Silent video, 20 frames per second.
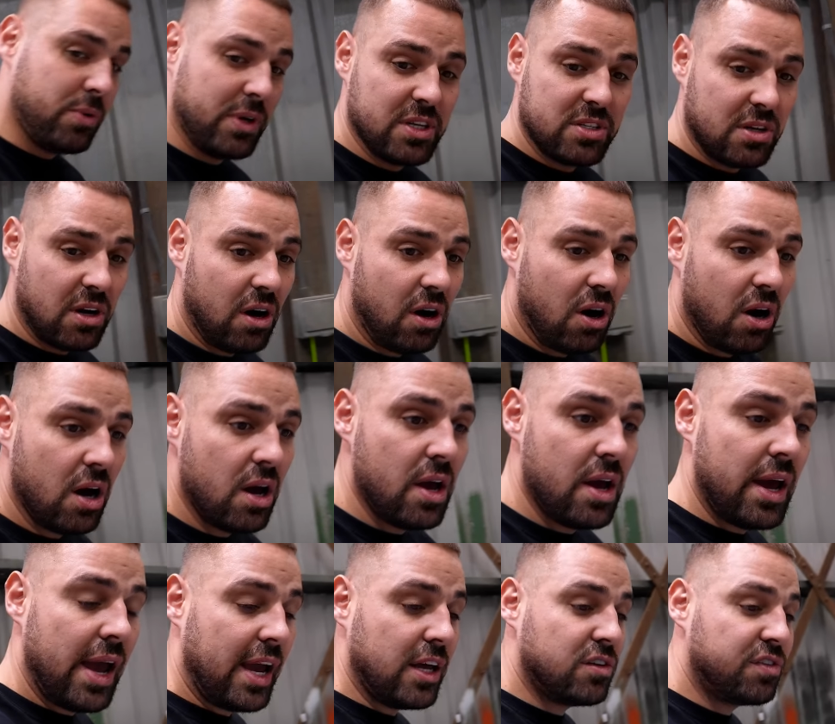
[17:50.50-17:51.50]
with this car.
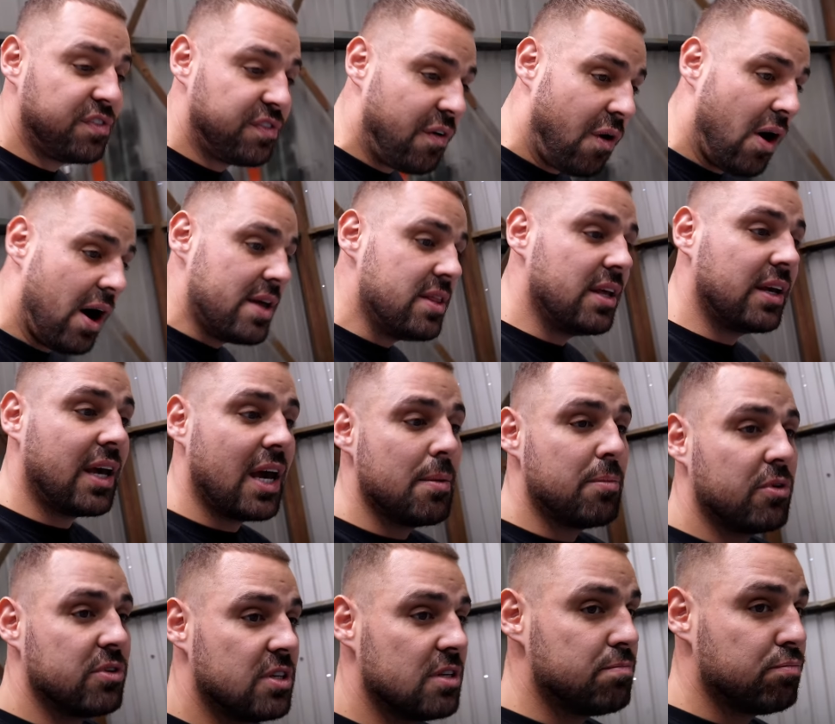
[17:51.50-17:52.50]
It's fine. The
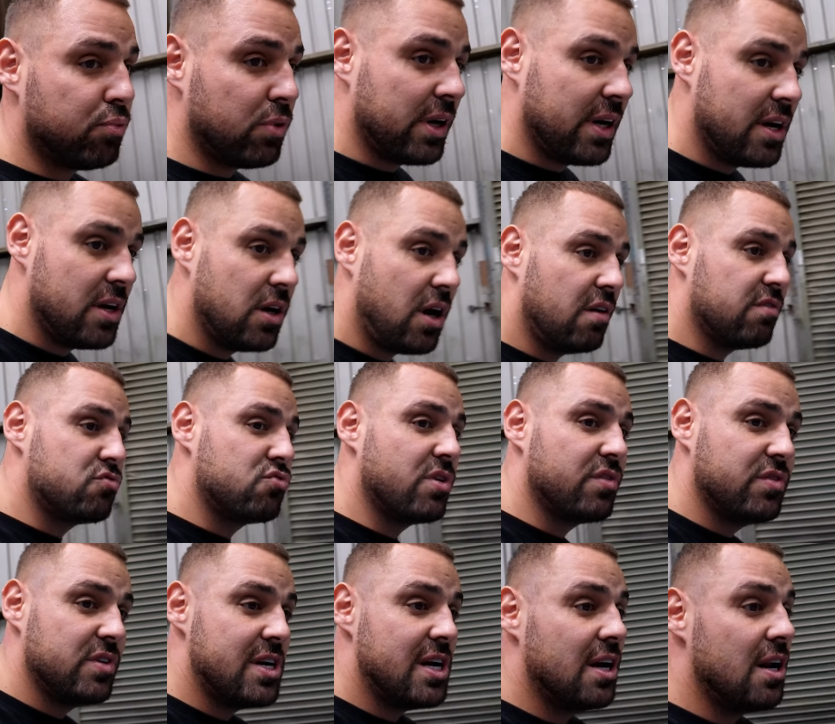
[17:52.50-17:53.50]
gearbox is brilliant. I've
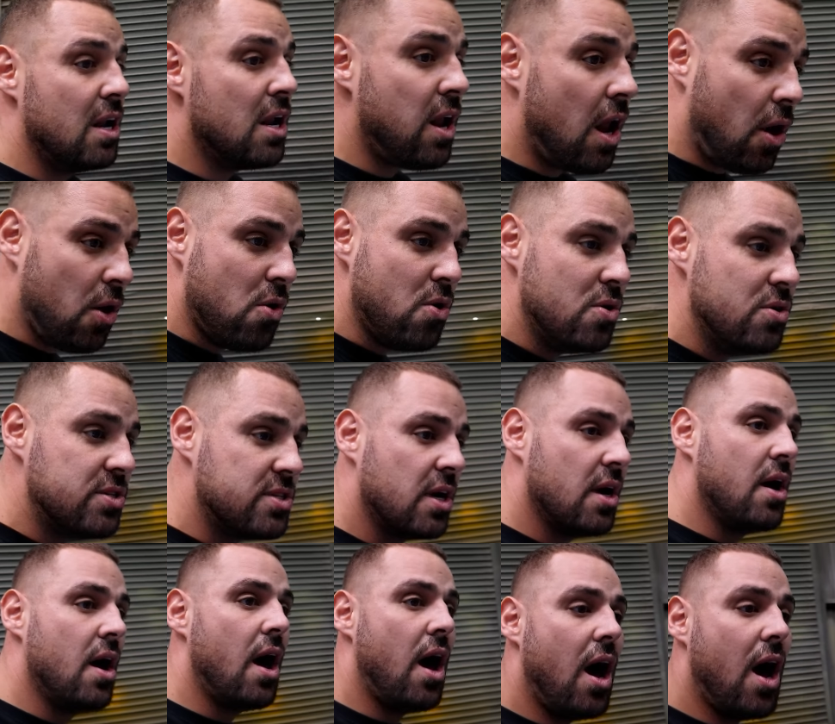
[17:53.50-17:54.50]
driven it loads.
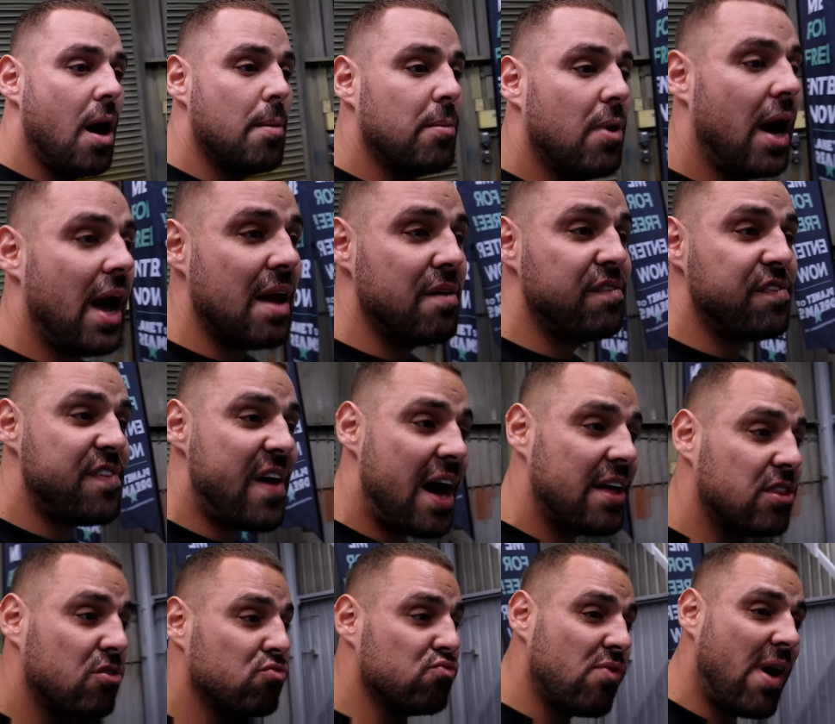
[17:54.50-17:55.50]
Um, in
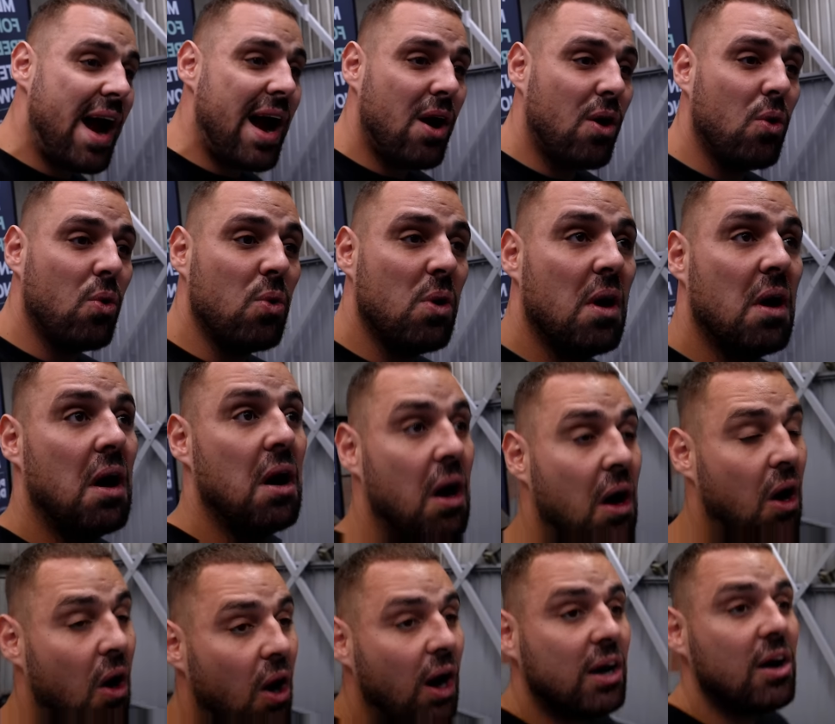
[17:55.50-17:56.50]
fact, the rattle,
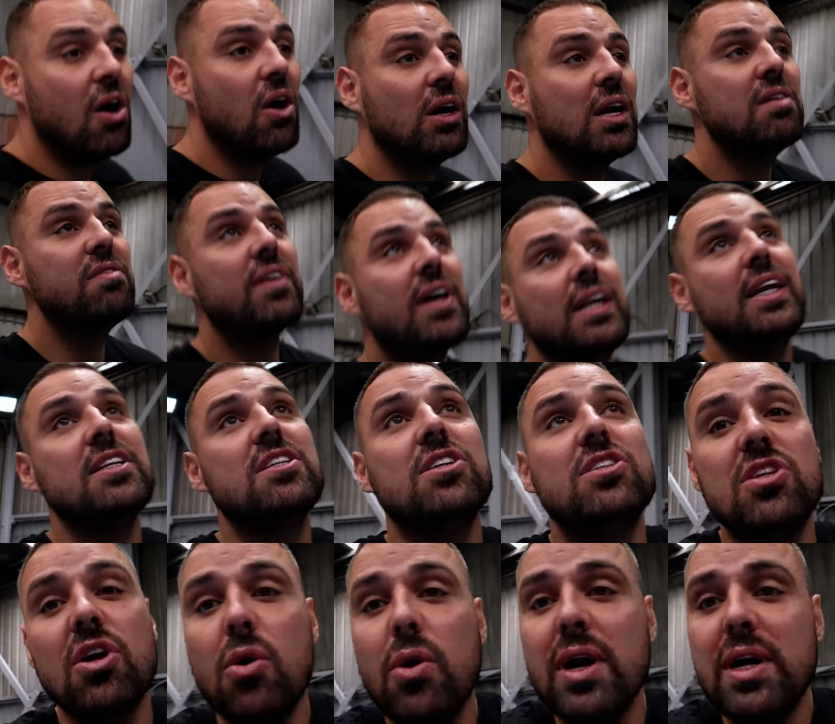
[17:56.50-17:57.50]
I can't even get it to
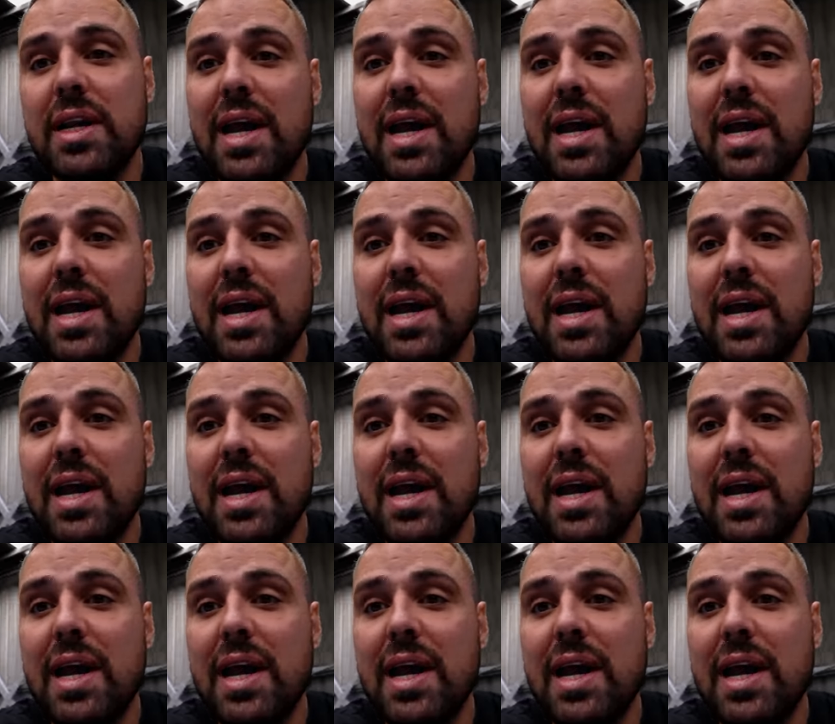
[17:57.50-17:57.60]
do it